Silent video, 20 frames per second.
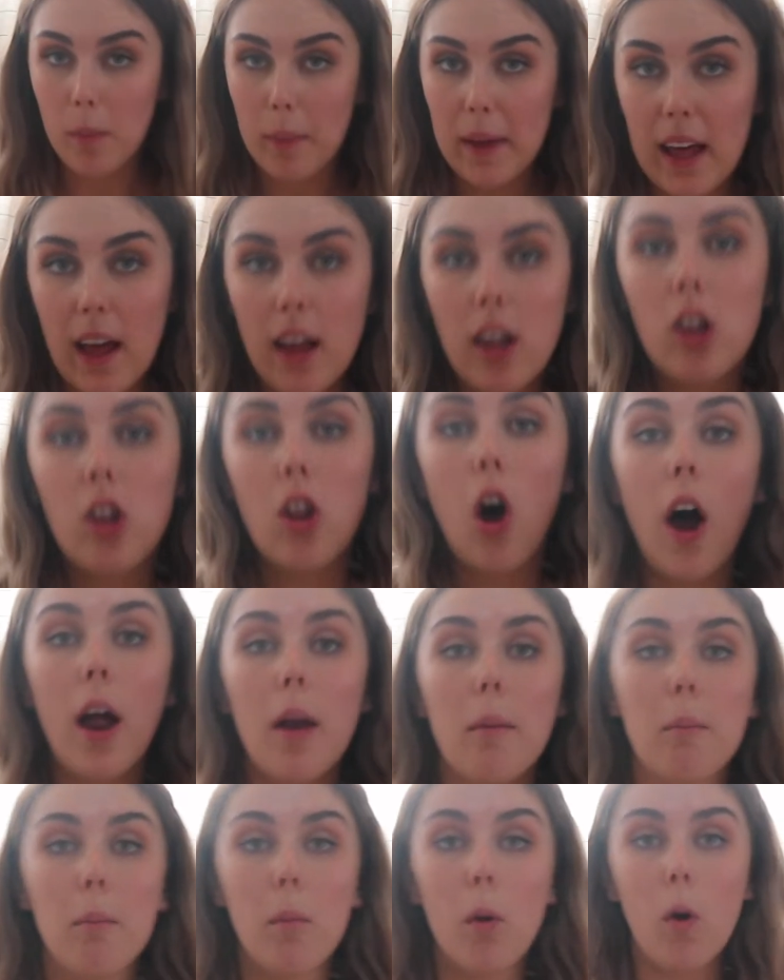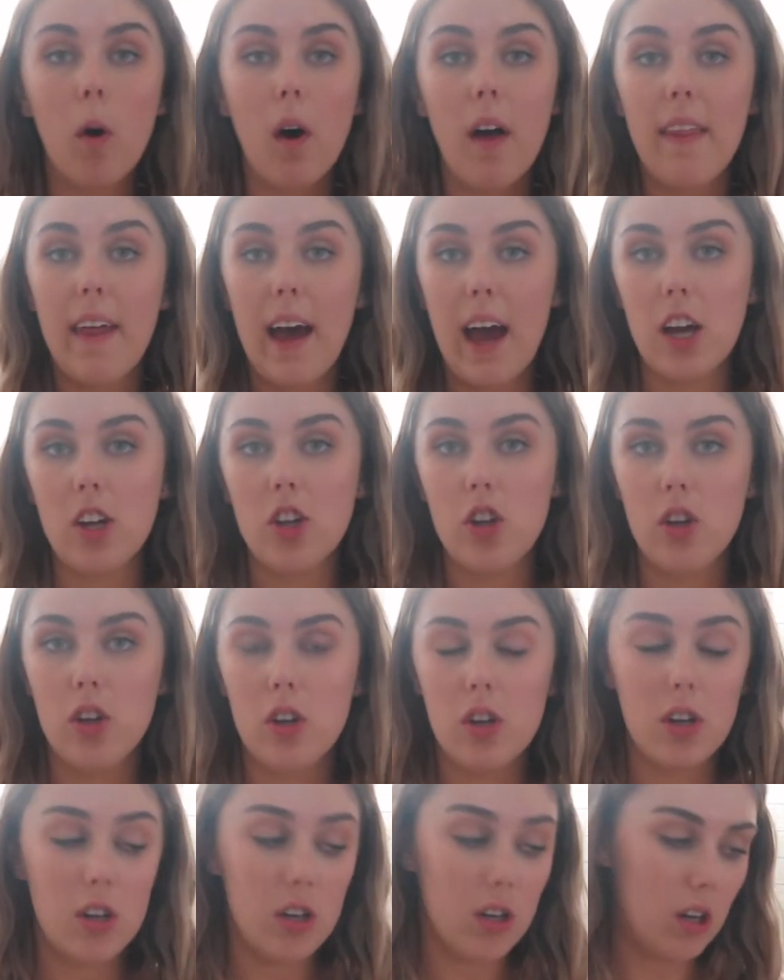be a lot more that
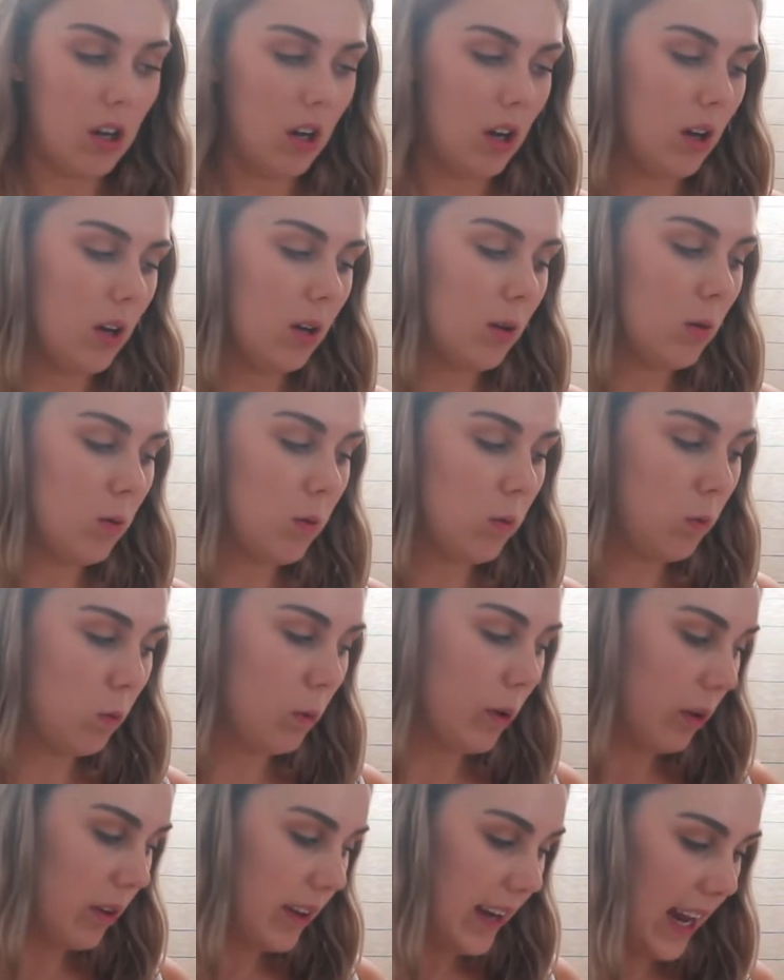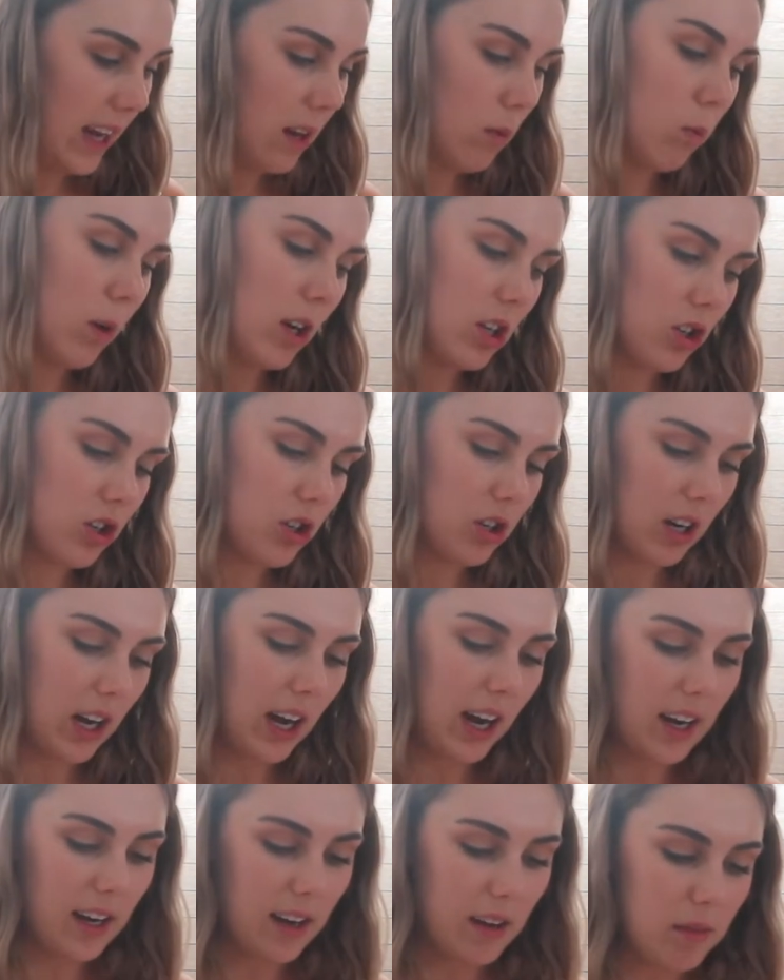you will need once you
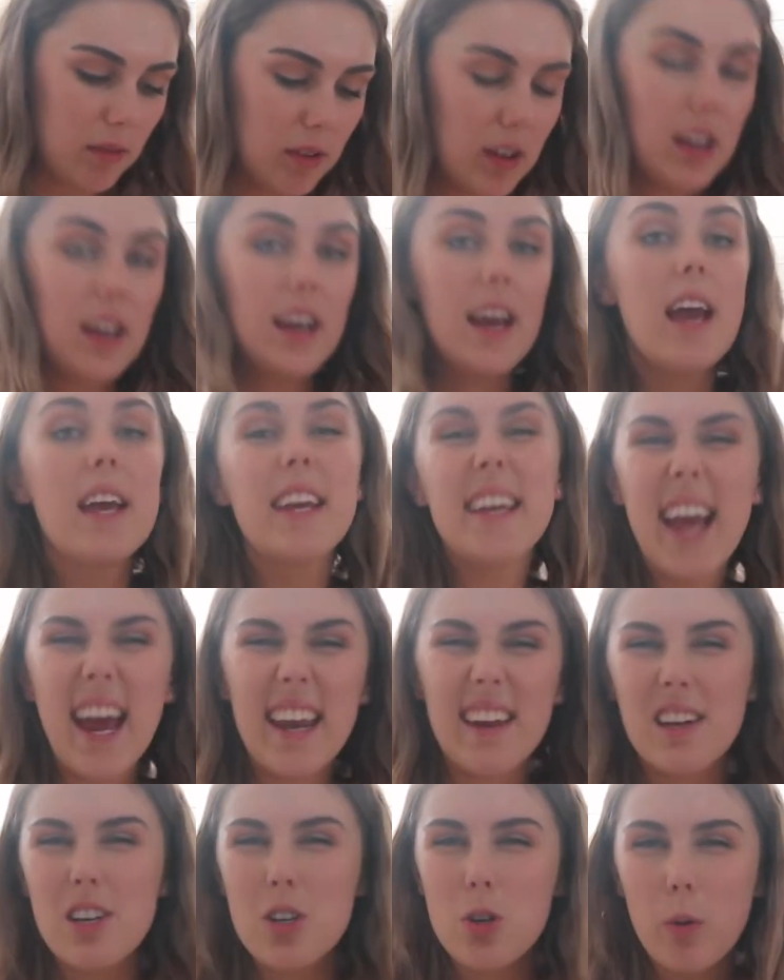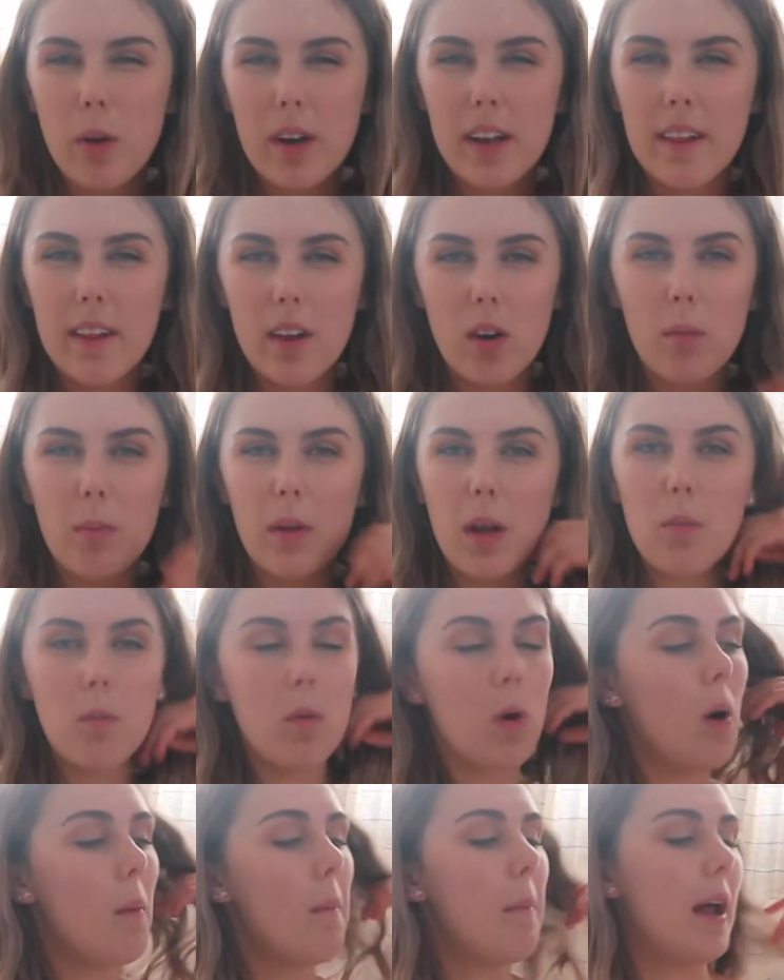kind of get into it a little bit more.